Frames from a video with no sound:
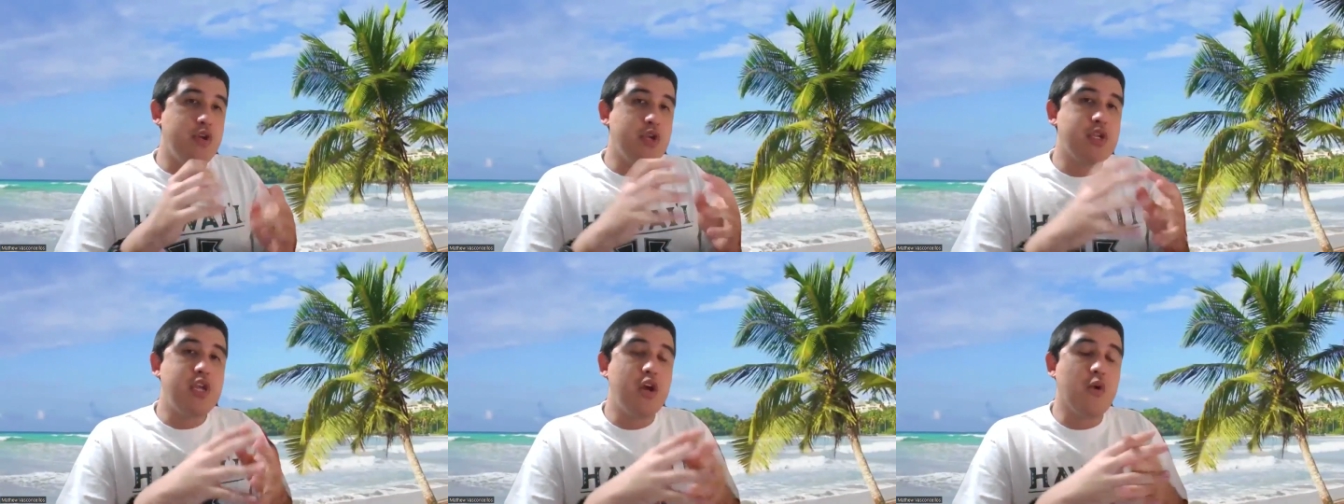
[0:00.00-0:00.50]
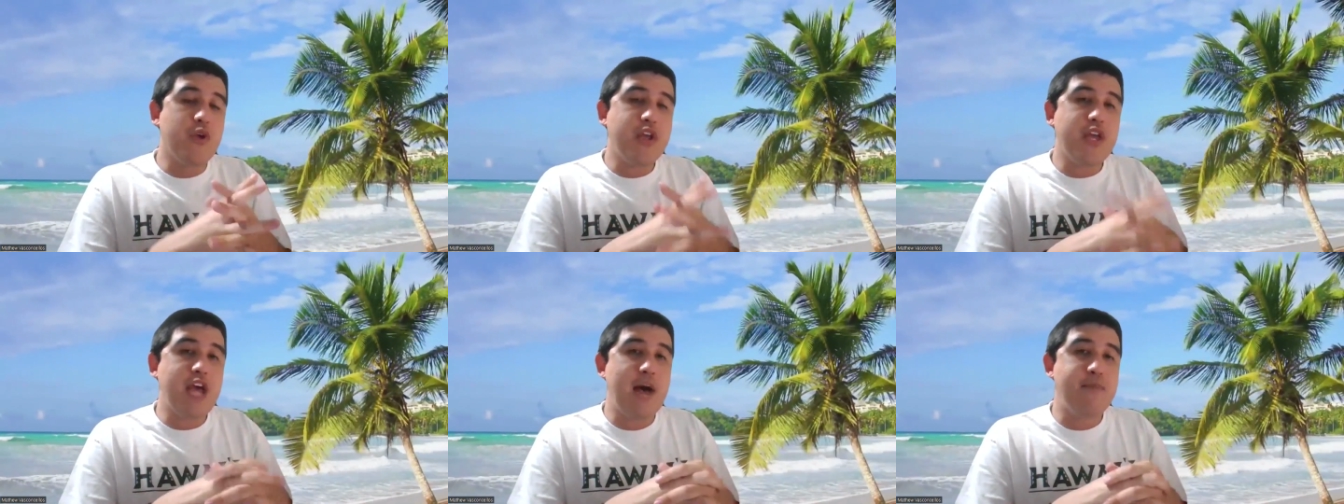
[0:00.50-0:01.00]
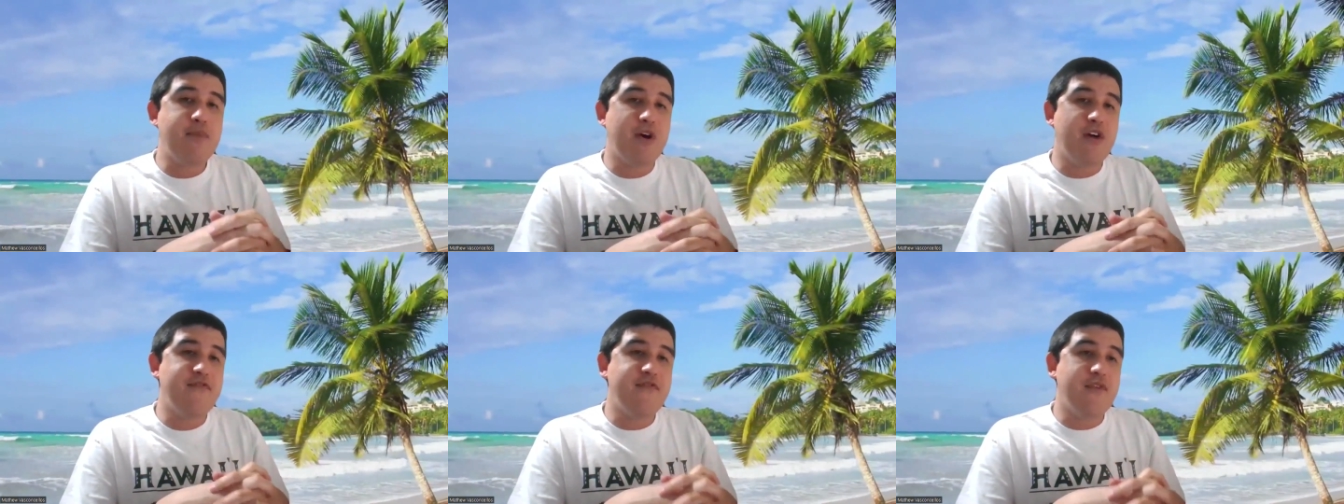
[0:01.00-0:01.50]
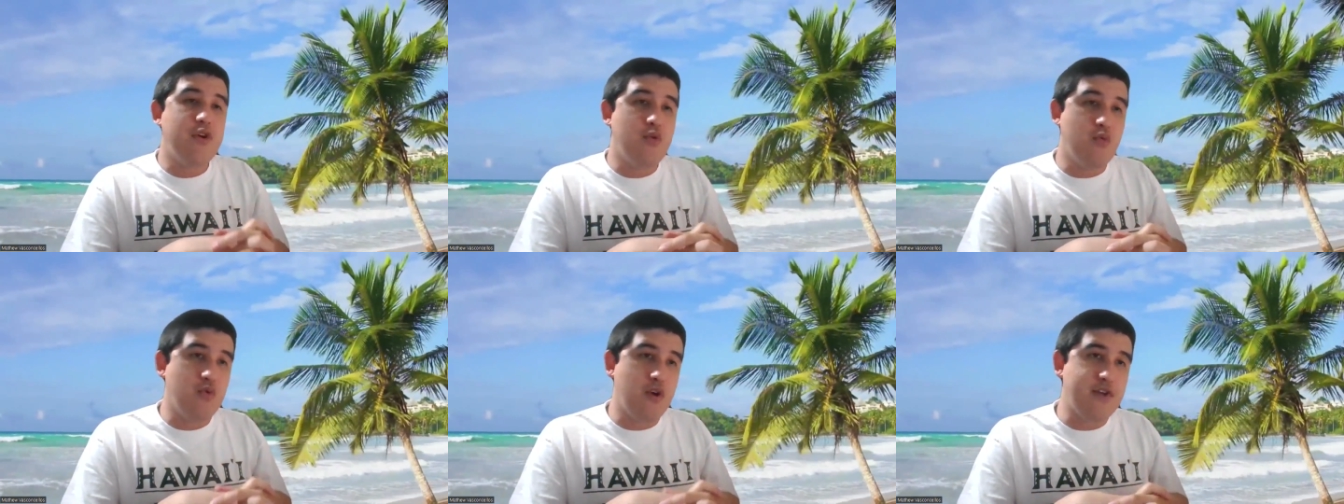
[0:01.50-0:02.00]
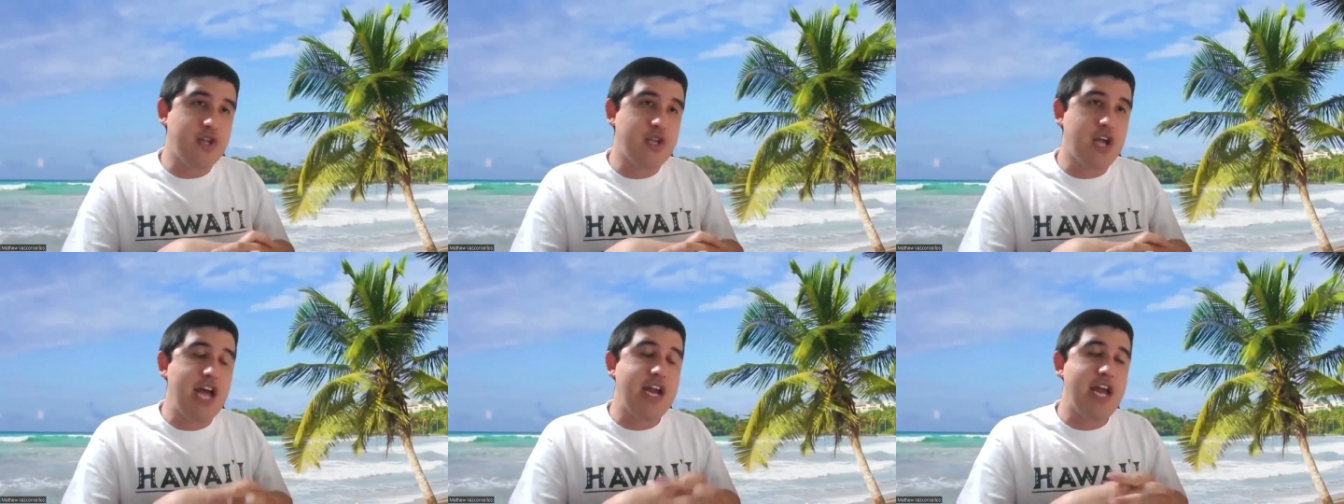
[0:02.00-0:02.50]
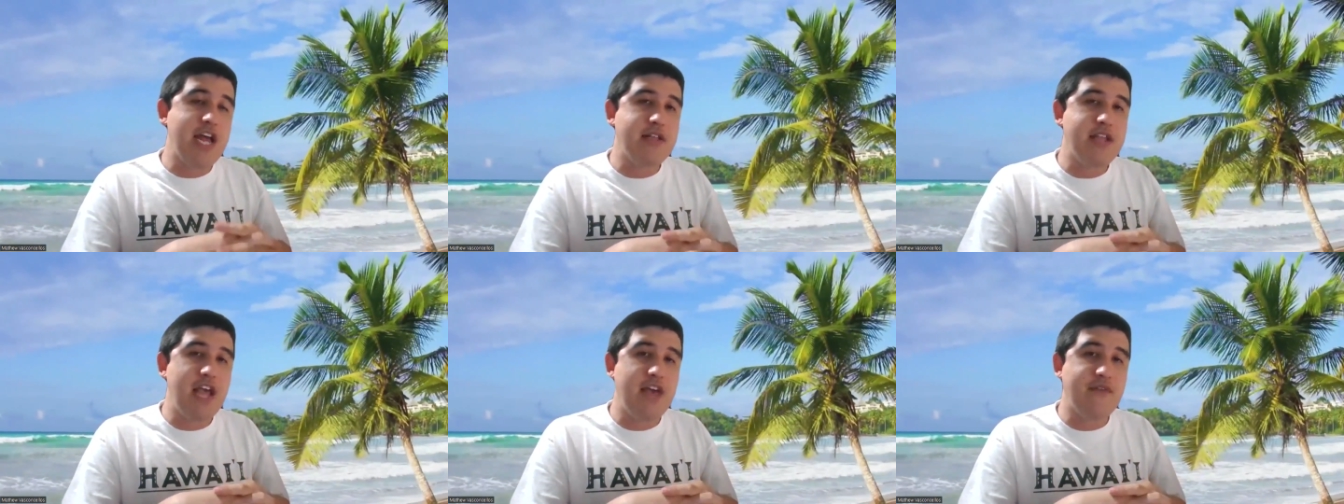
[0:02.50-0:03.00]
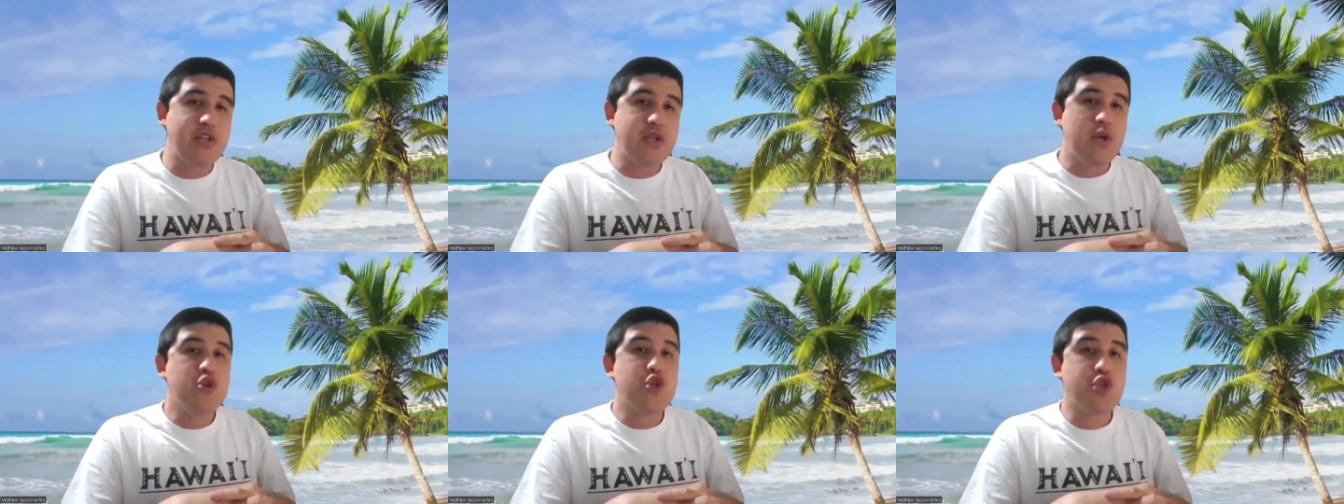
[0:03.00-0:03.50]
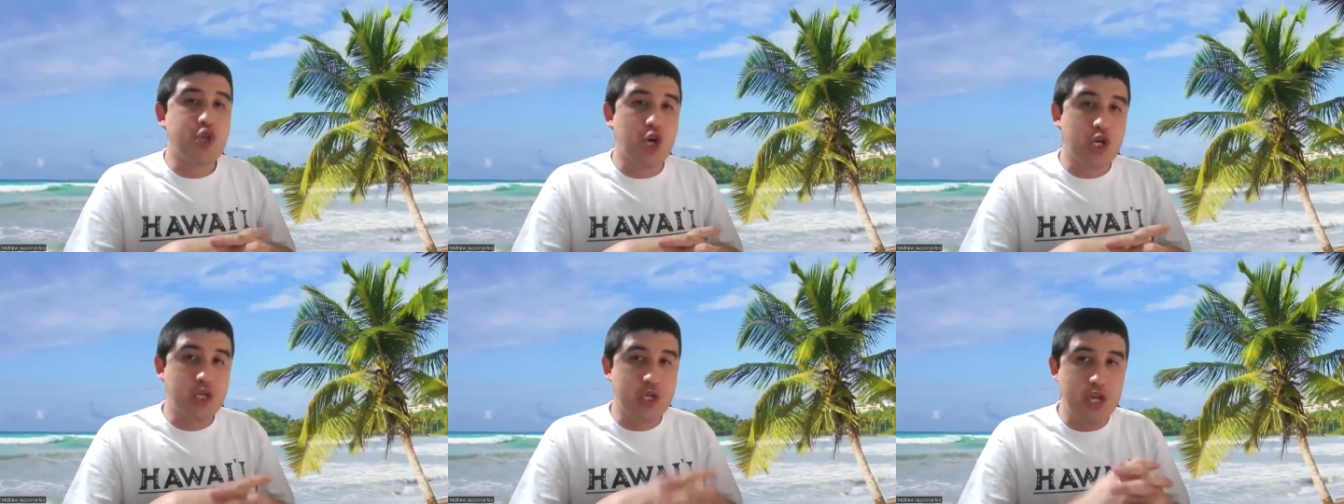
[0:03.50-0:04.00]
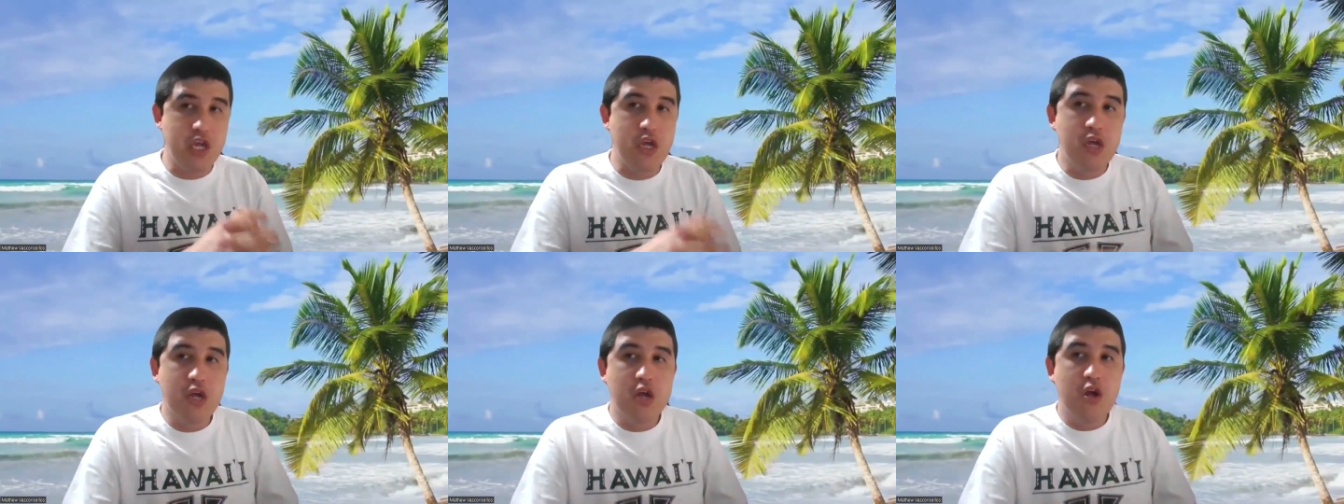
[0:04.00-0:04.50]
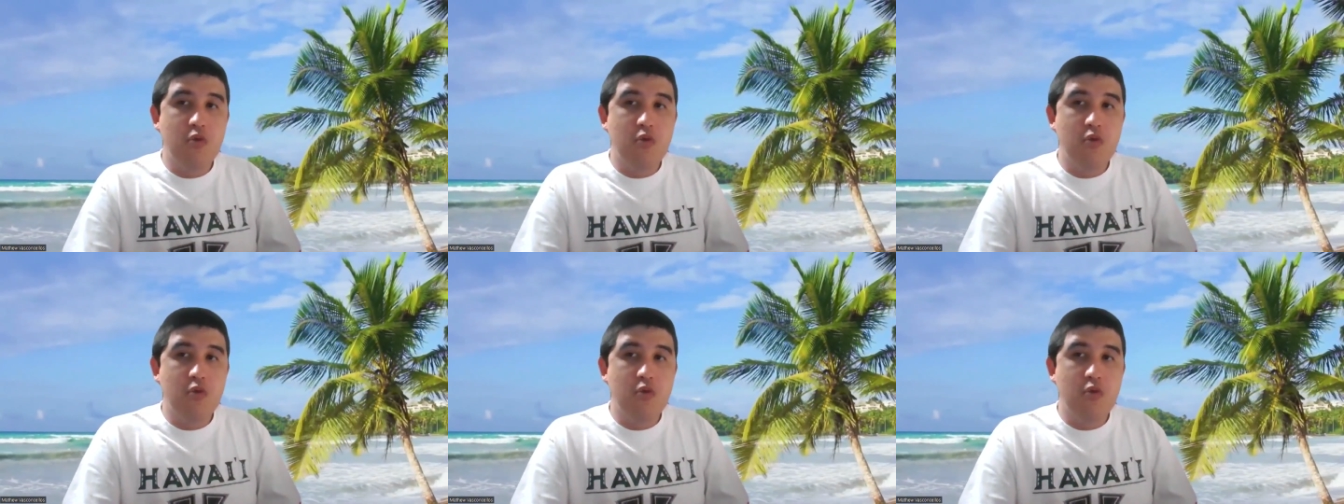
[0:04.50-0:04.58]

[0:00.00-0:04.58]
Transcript: Will you see a recap of Riverside and Davis? Certainly.